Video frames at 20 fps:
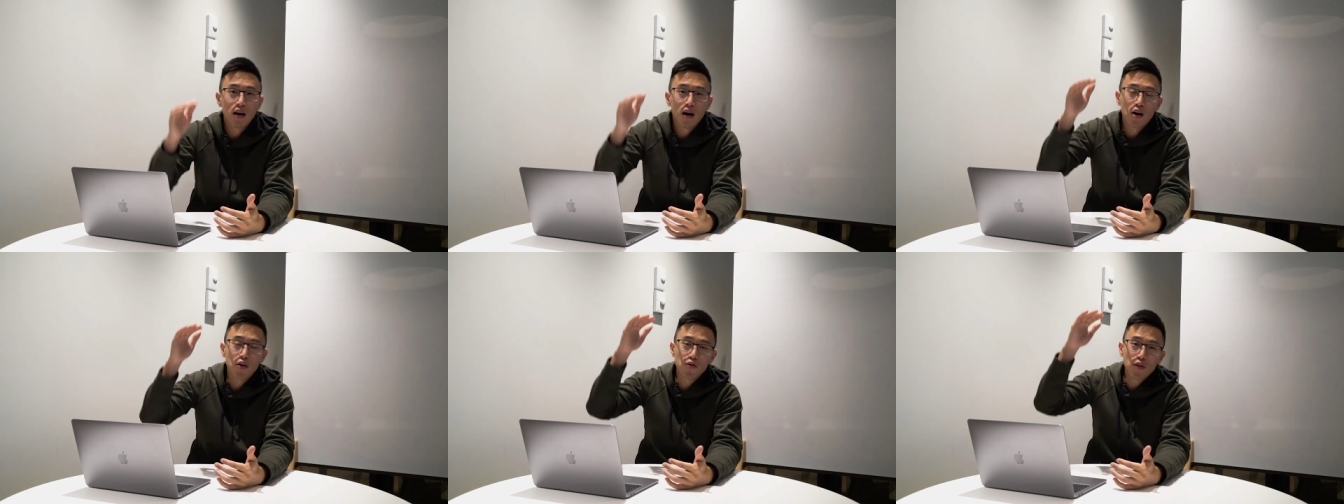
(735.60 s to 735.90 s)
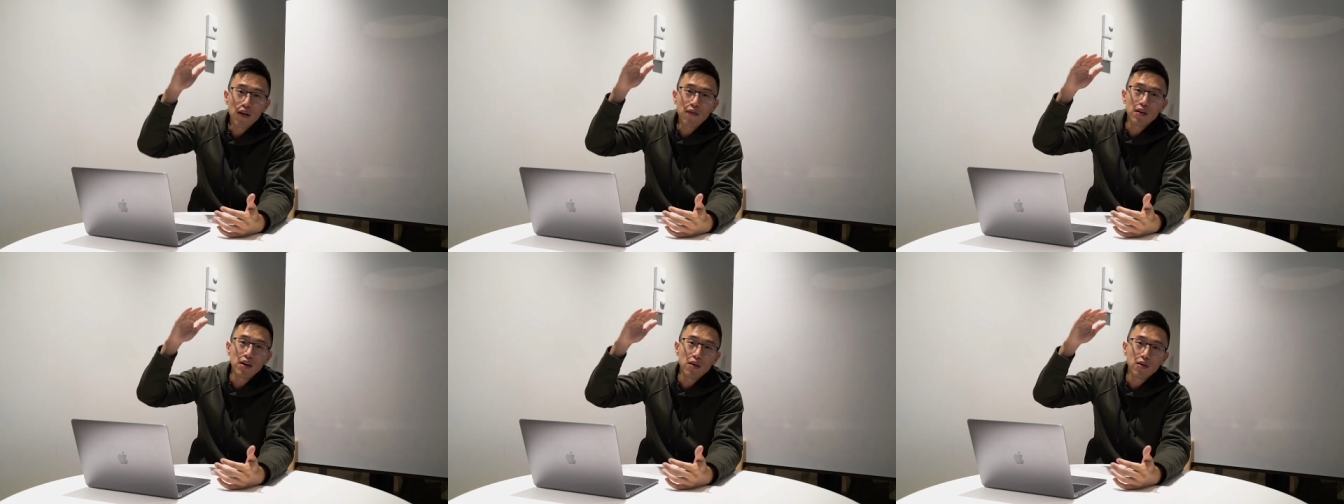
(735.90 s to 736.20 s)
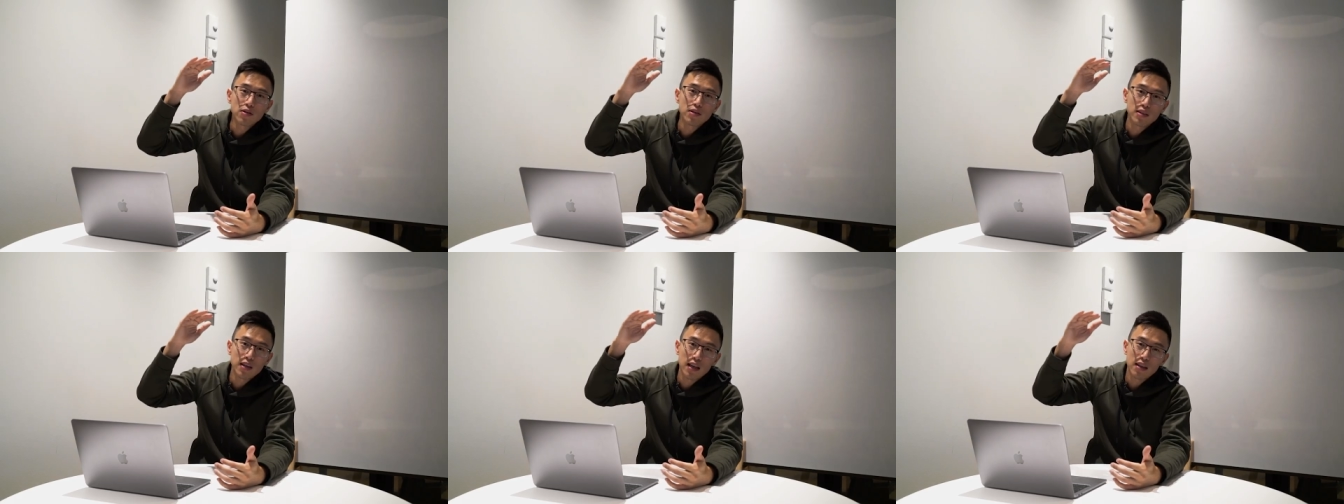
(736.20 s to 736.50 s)
our
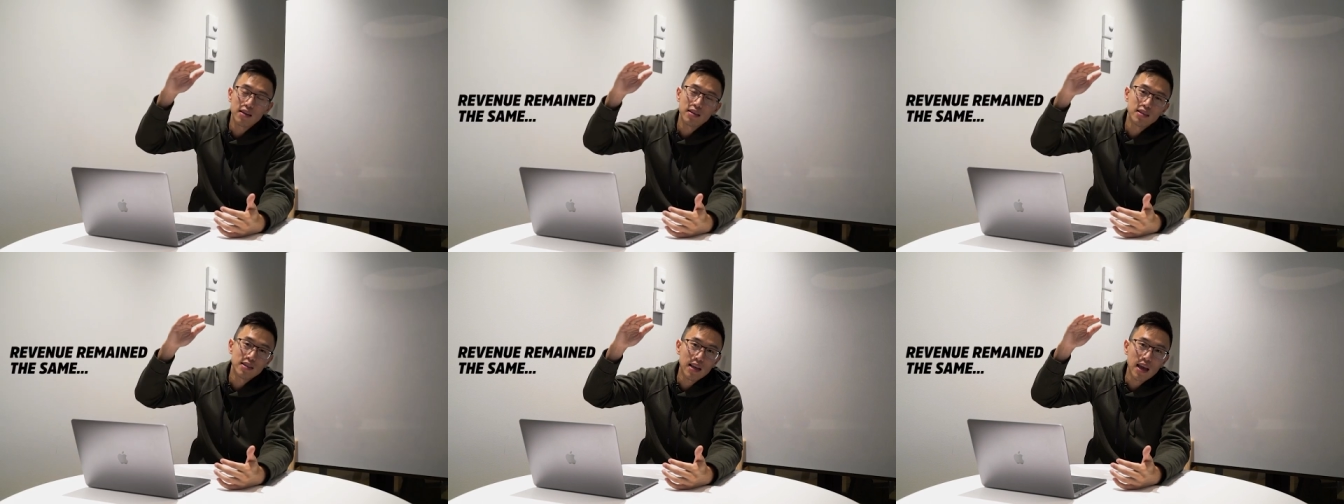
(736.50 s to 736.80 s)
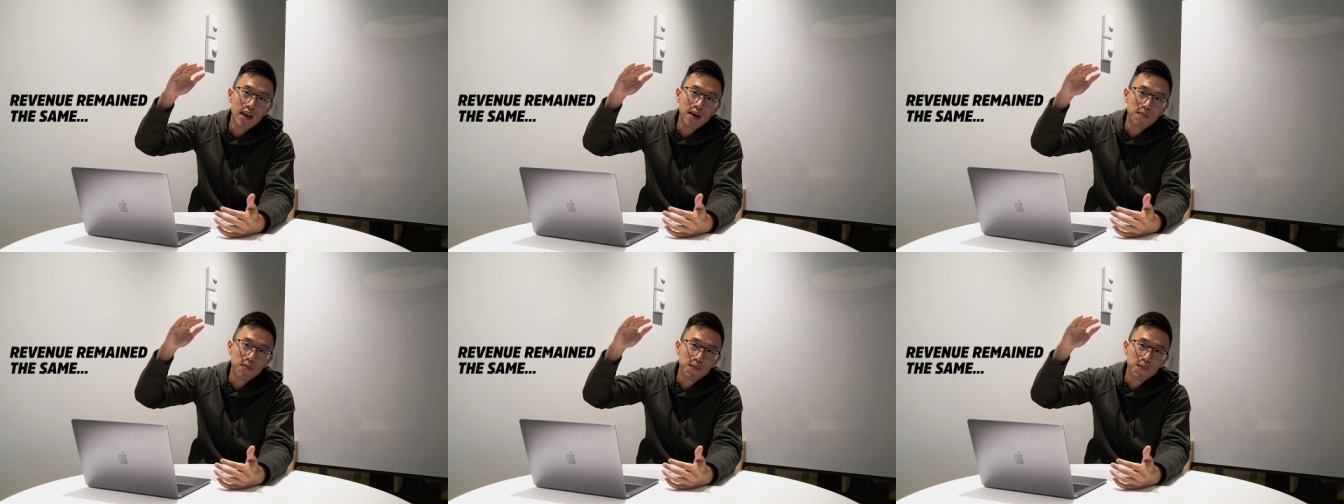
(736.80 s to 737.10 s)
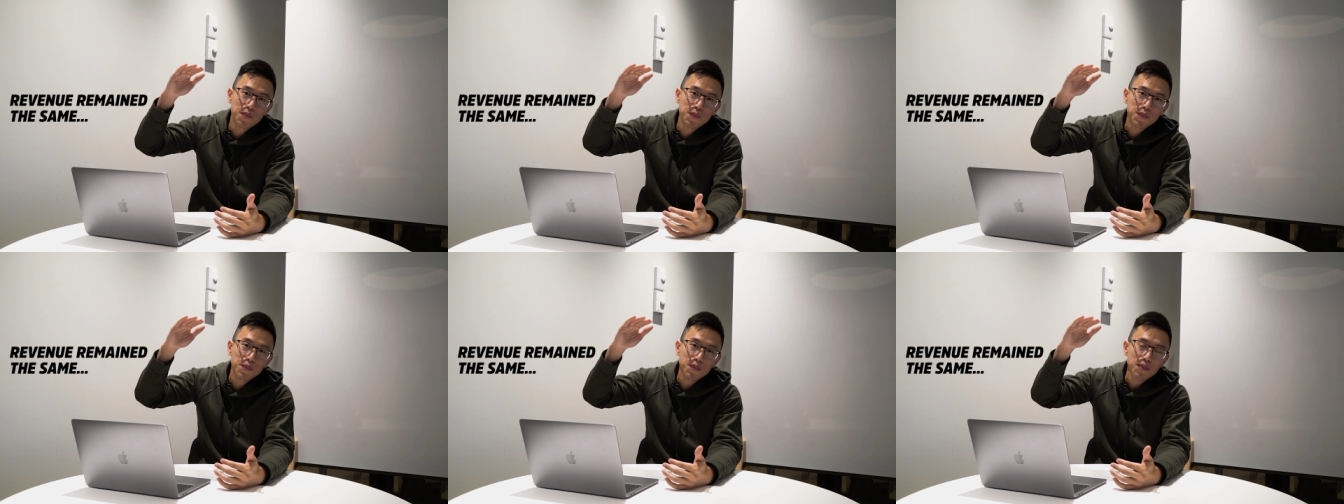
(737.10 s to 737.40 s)
revenue stayed the
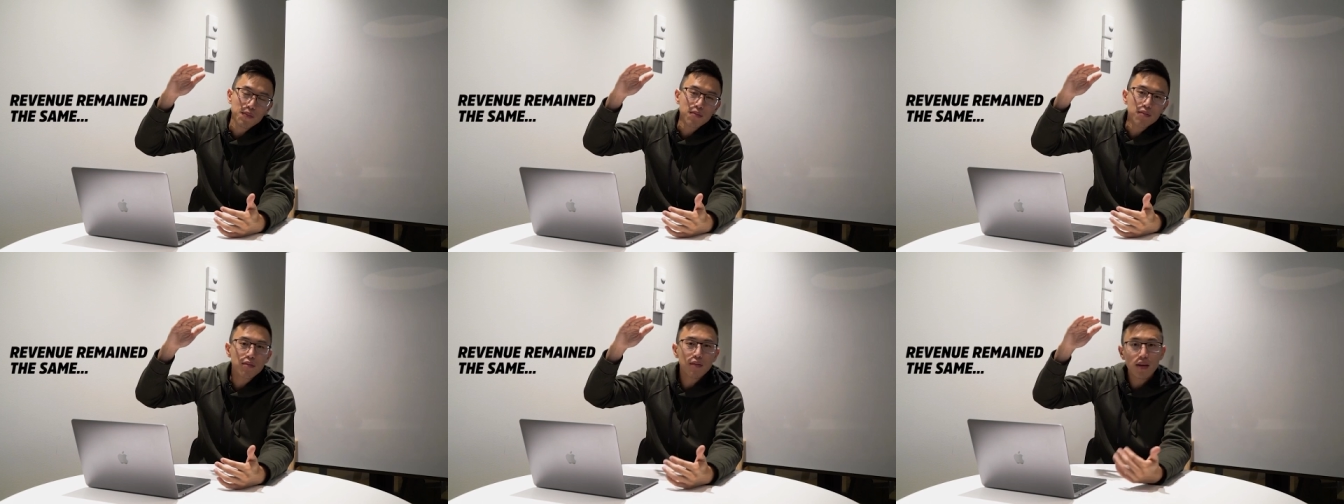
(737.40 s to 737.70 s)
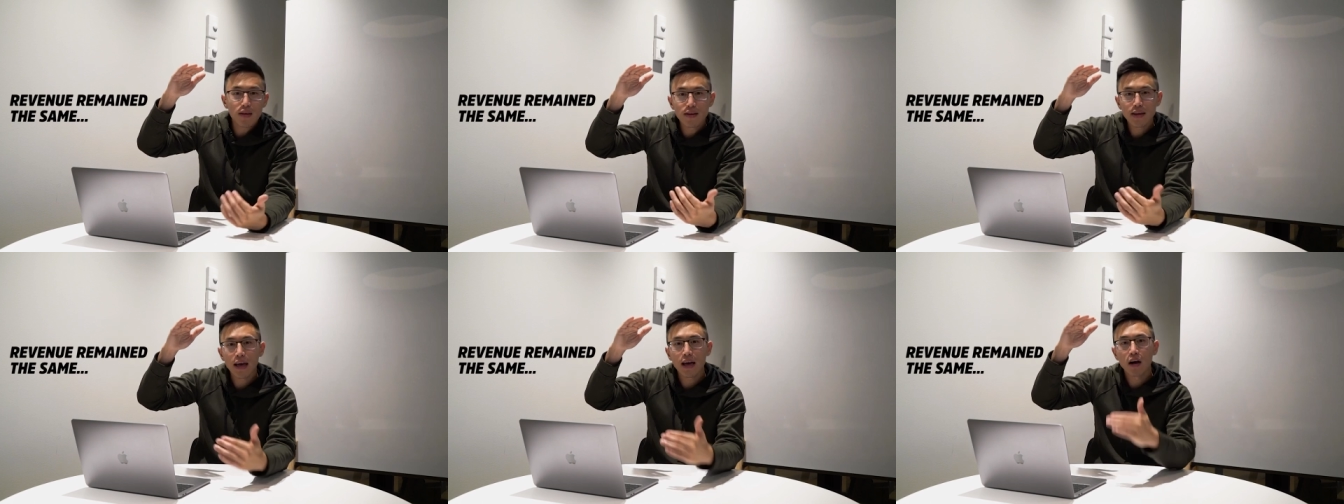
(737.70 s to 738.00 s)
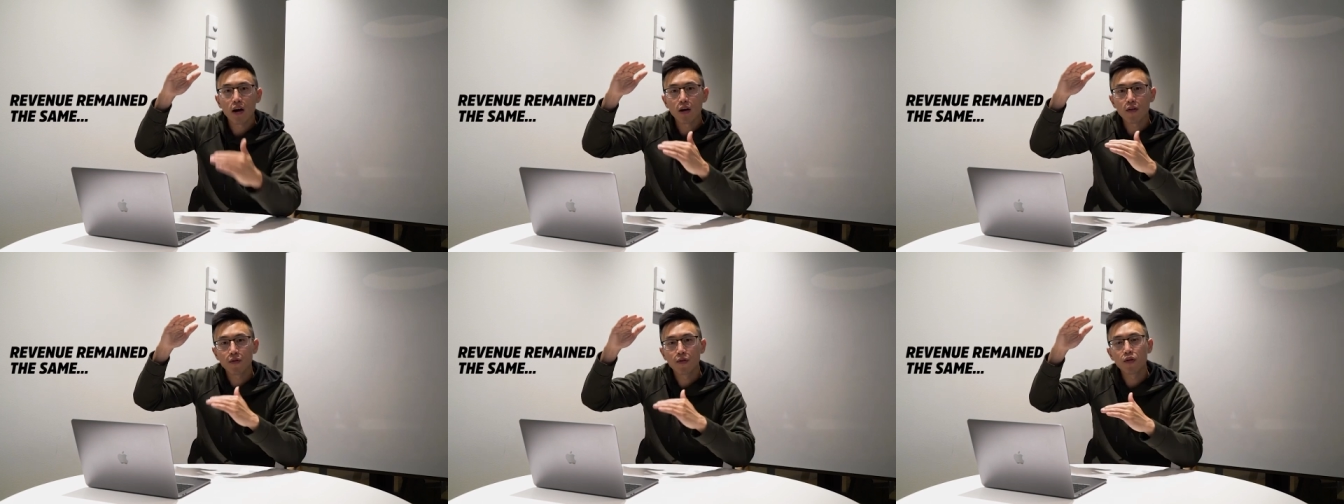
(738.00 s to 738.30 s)
same,
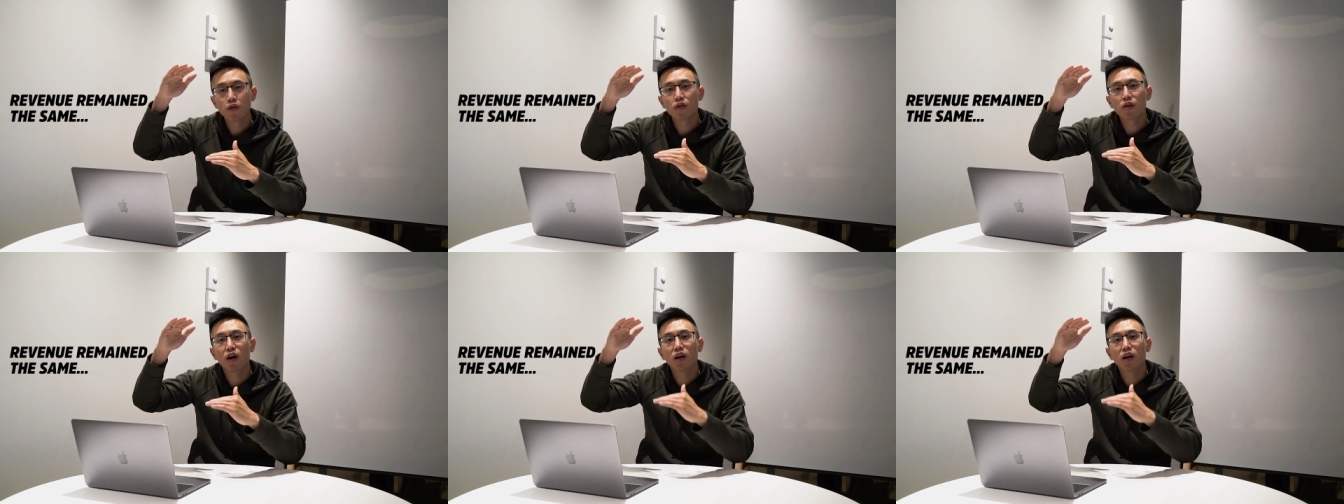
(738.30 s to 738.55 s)
yet our food